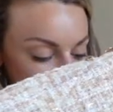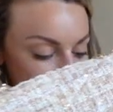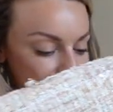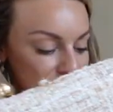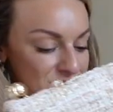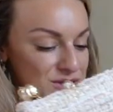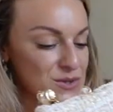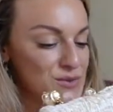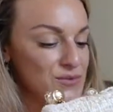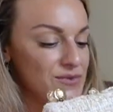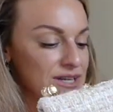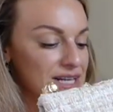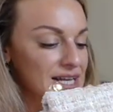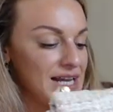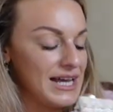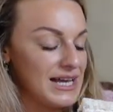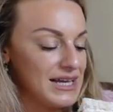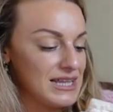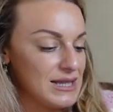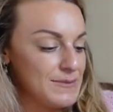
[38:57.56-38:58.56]
so I do really
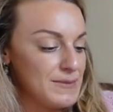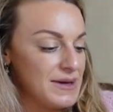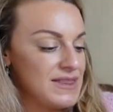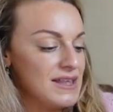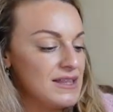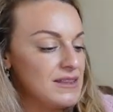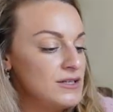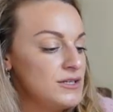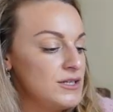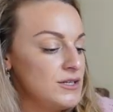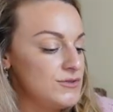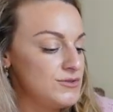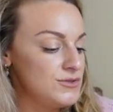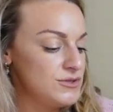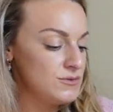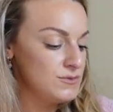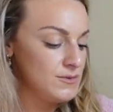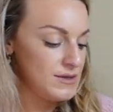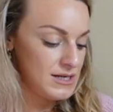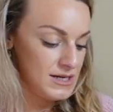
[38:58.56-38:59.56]
like them. I think the
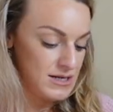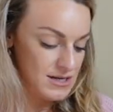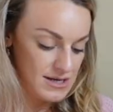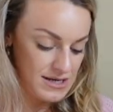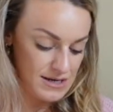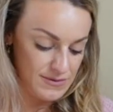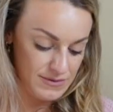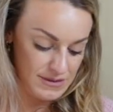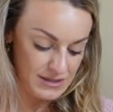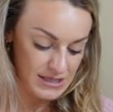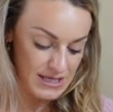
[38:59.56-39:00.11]
neutral one I will